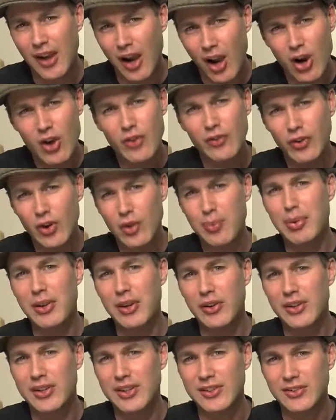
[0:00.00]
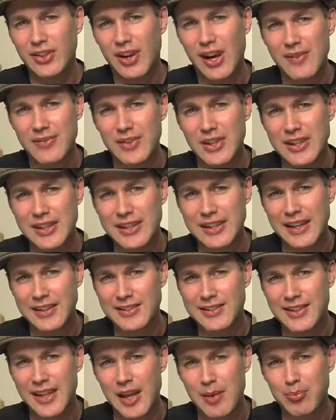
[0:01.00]
over a period of time that you
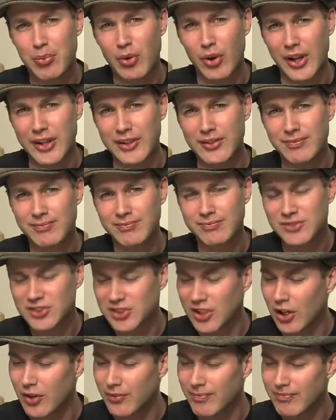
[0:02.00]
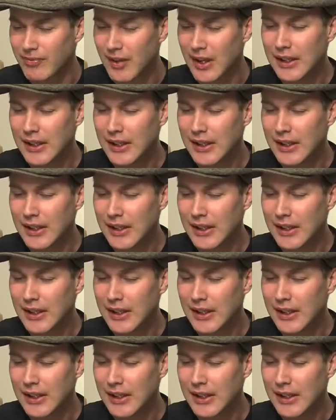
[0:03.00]
get to that point. So,